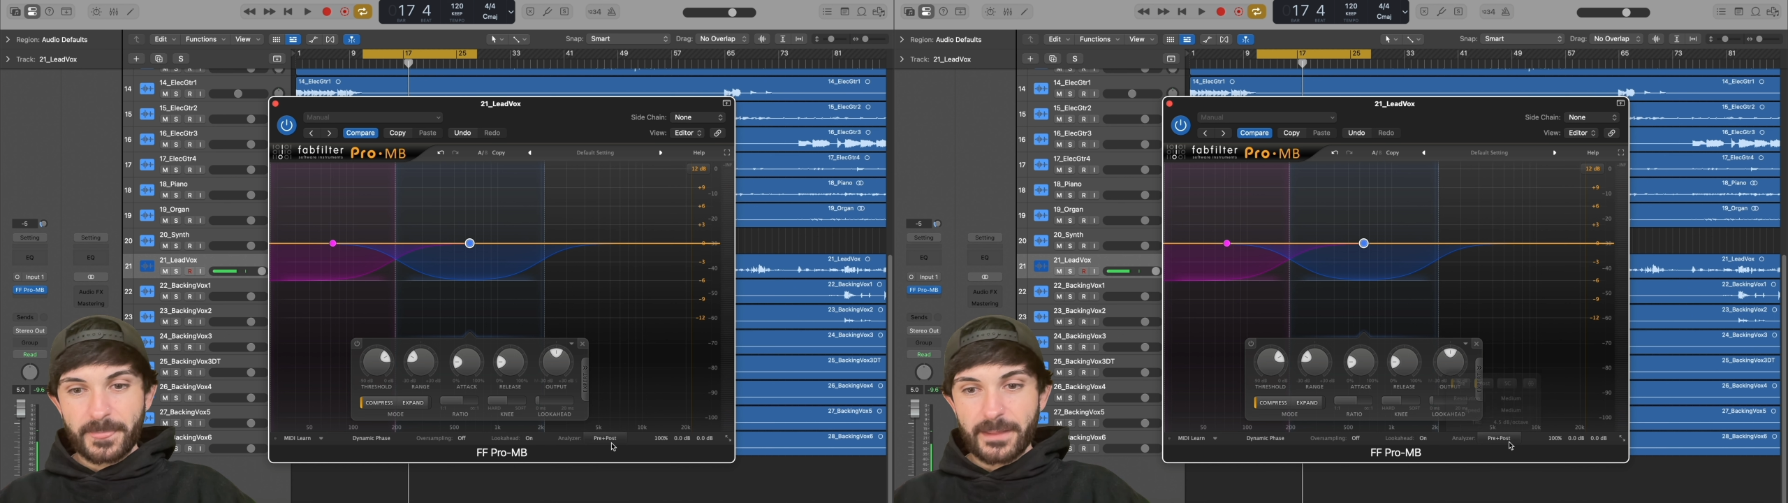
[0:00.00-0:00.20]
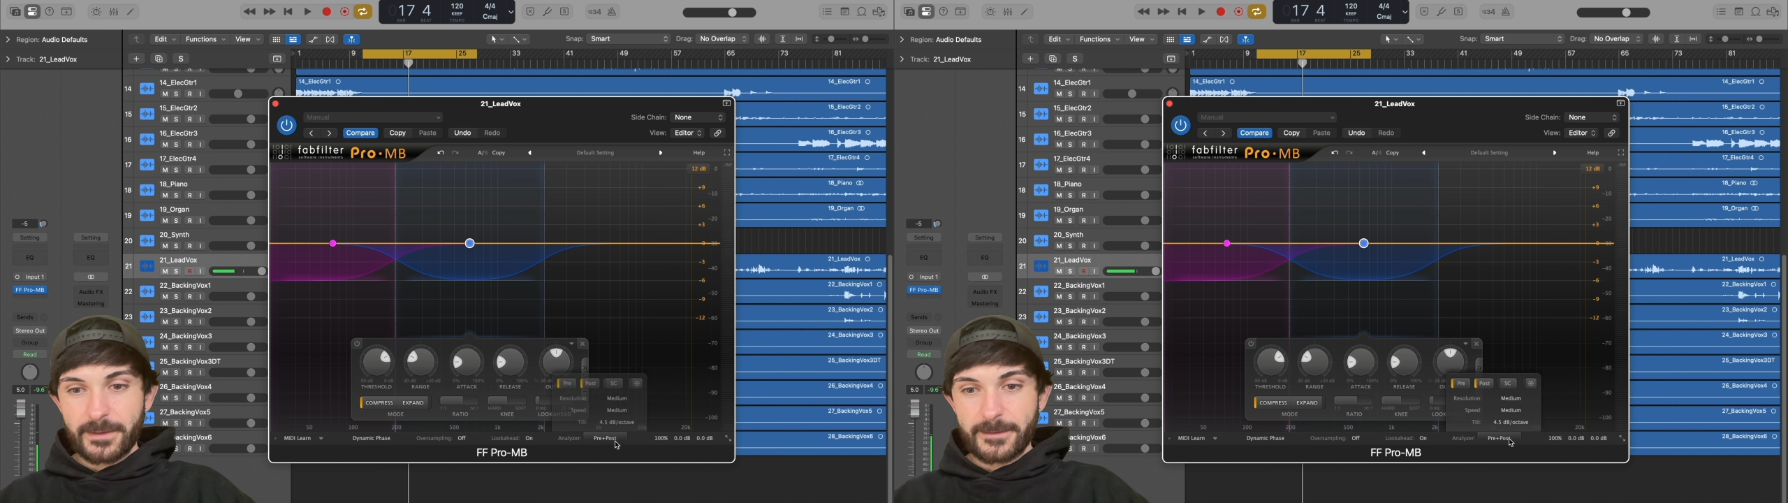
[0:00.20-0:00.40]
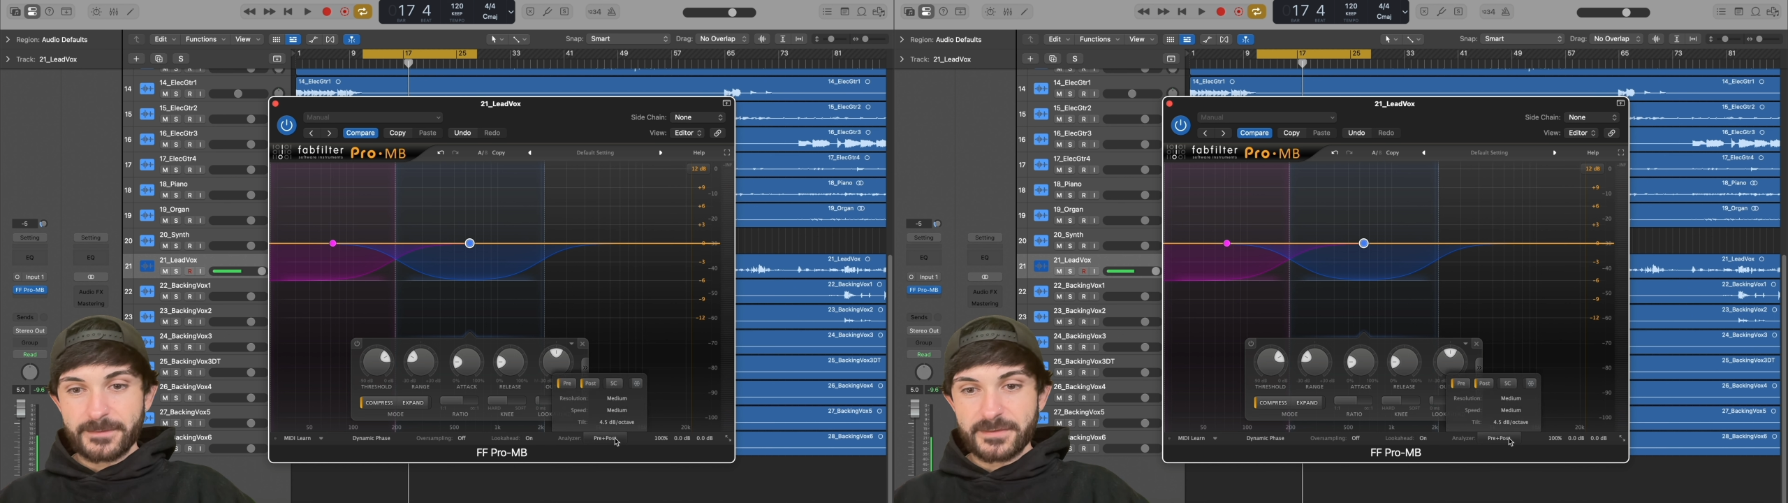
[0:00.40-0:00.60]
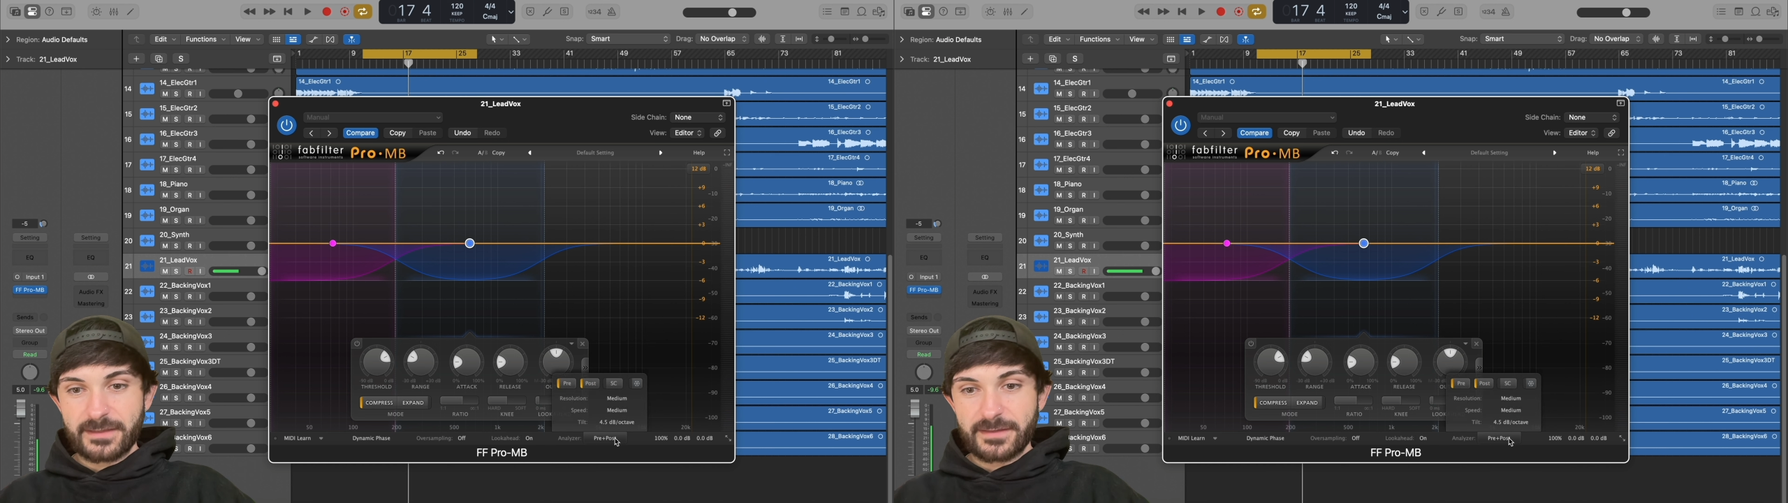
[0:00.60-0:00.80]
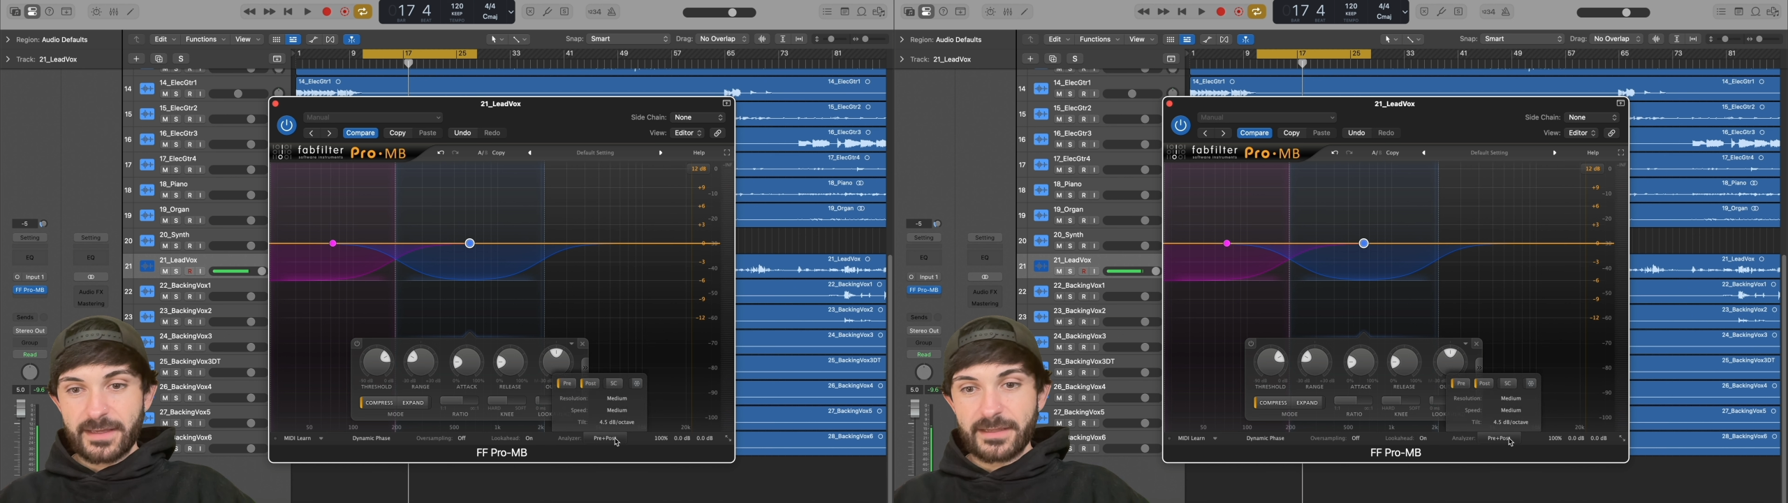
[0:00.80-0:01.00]
It's got
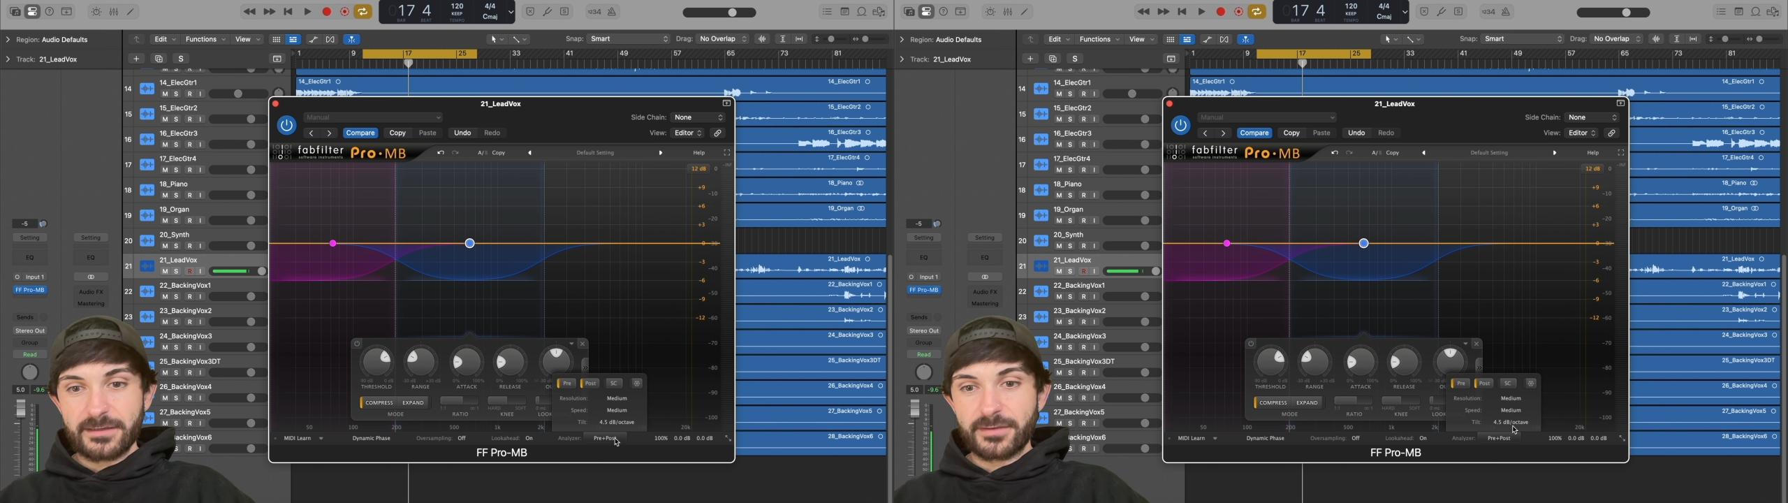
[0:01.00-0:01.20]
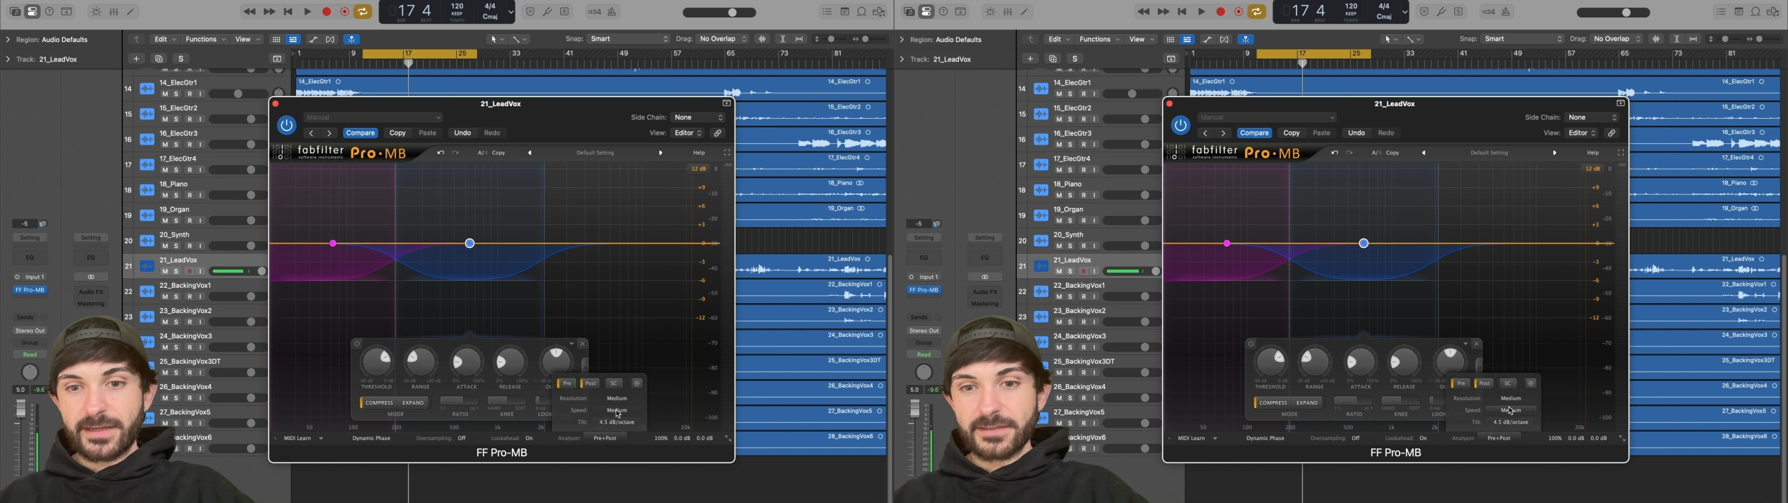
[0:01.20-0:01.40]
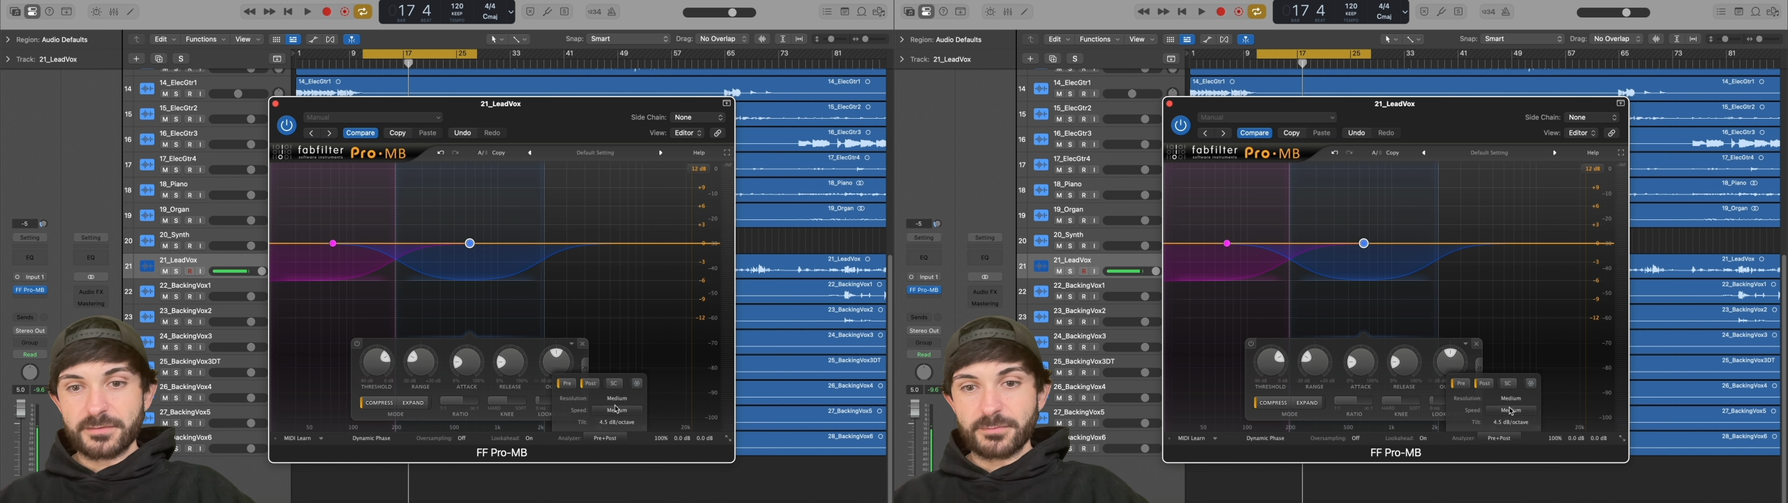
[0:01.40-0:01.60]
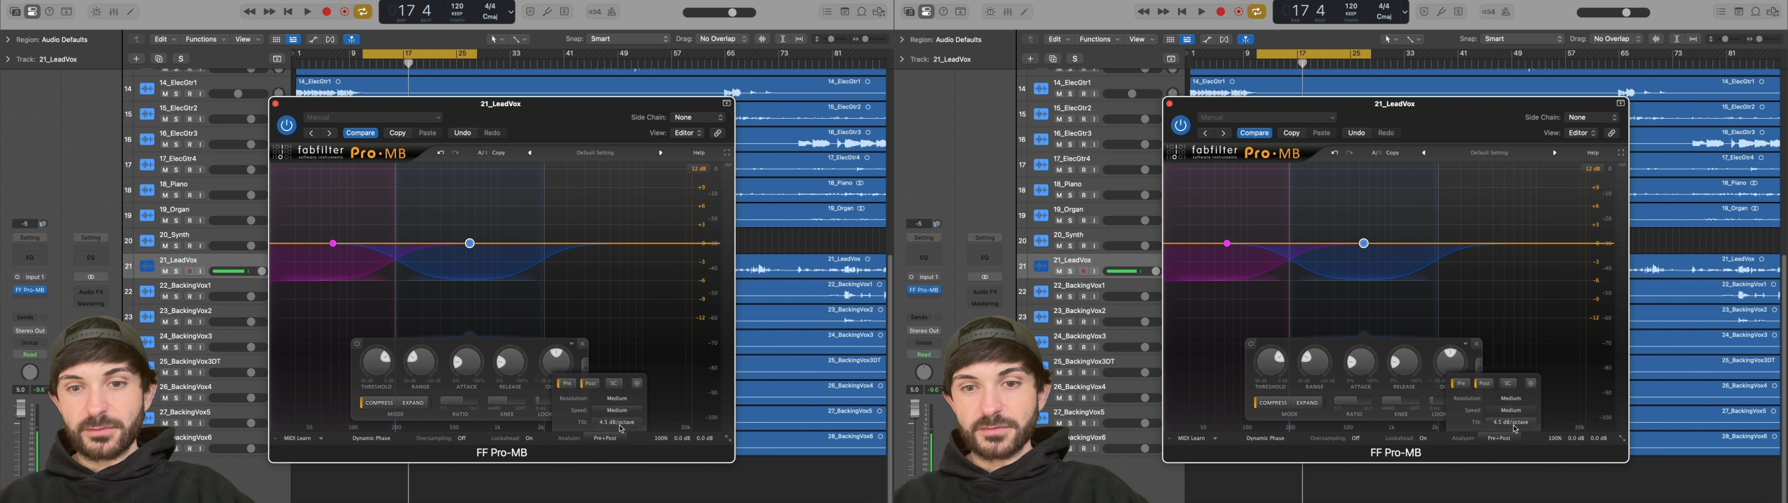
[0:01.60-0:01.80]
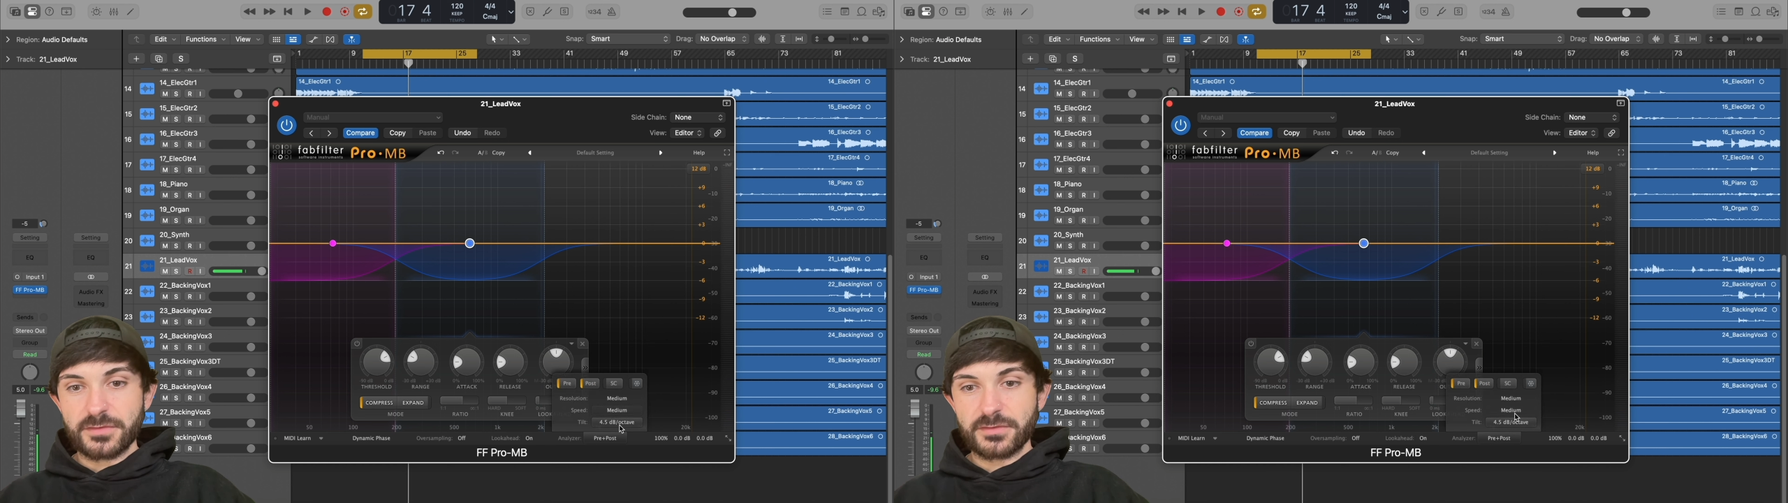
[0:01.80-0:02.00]
the analyzer modes,